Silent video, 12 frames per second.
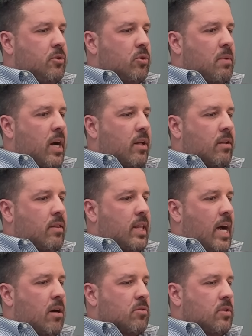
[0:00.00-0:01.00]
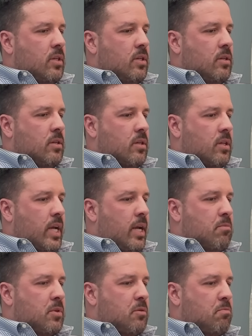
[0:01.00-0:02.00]
to about 1,000
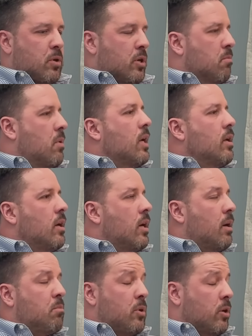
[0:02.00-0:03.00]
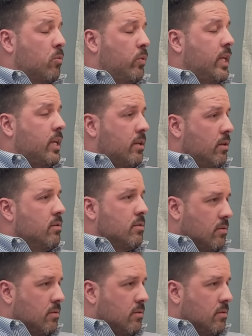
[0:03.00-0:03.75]
claims per week,